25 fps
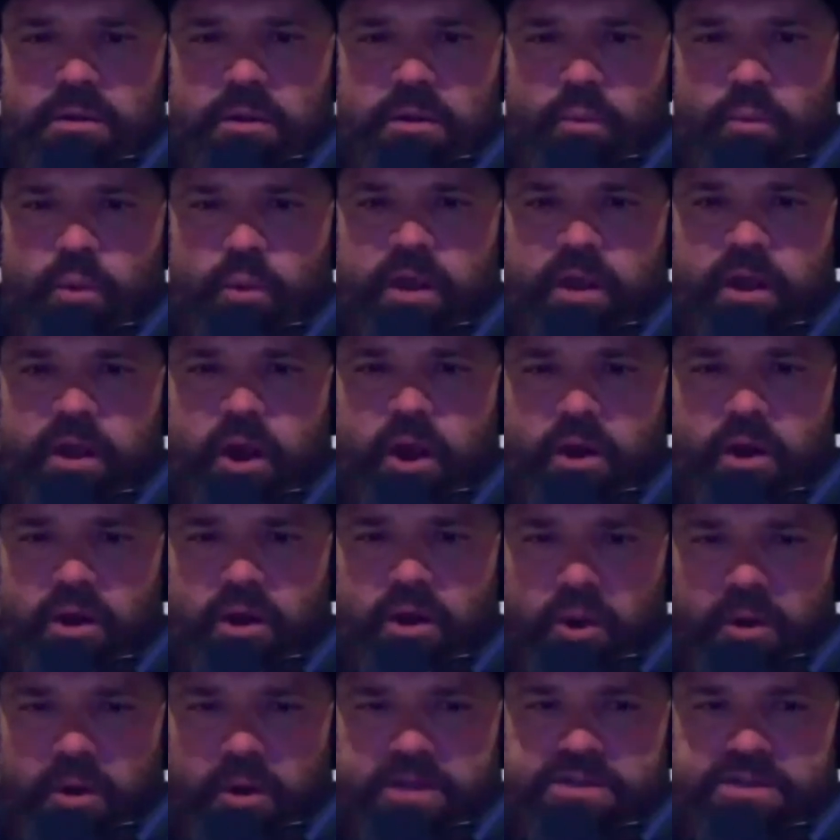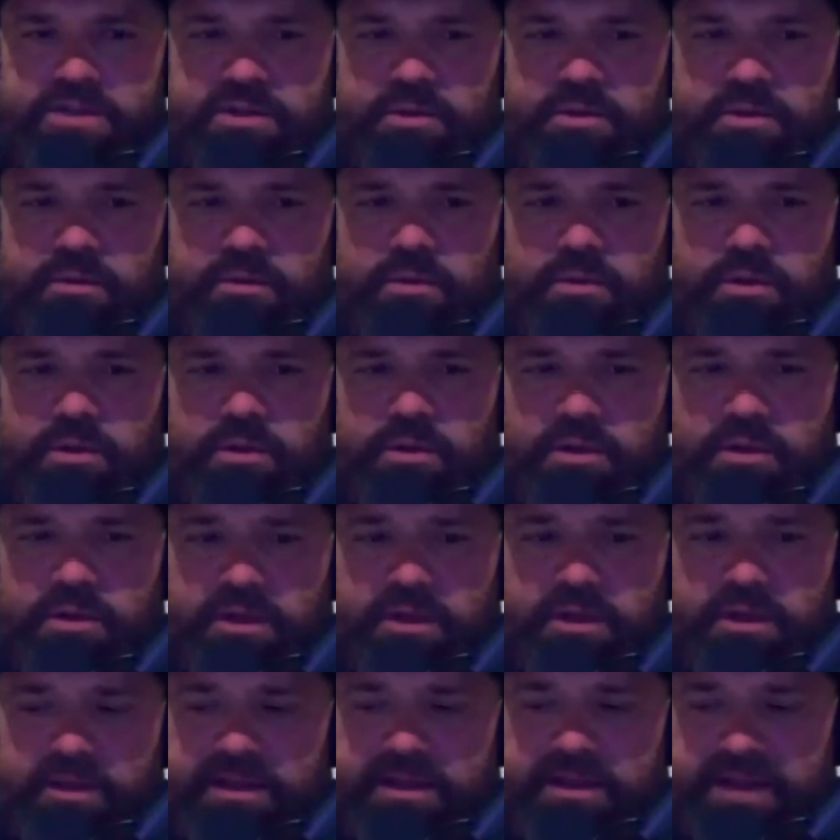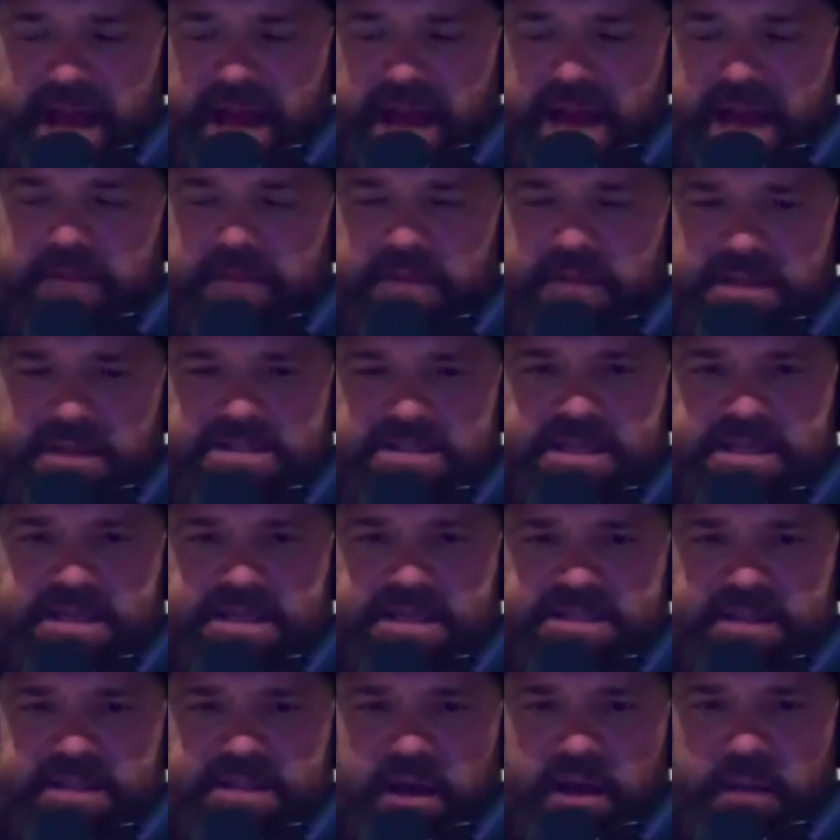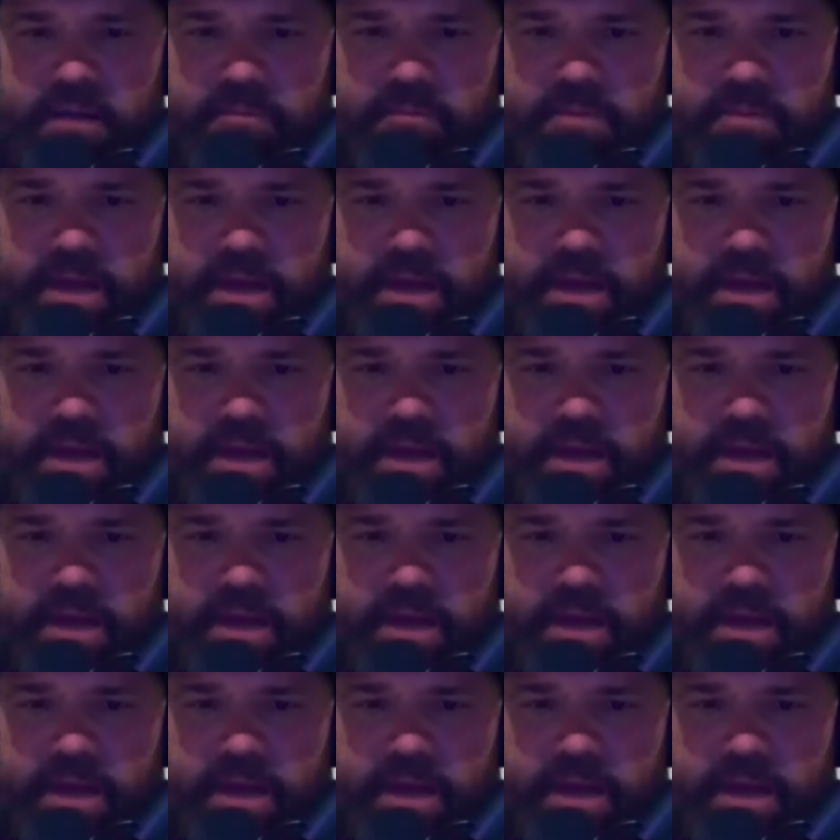we are going to literally line these geese up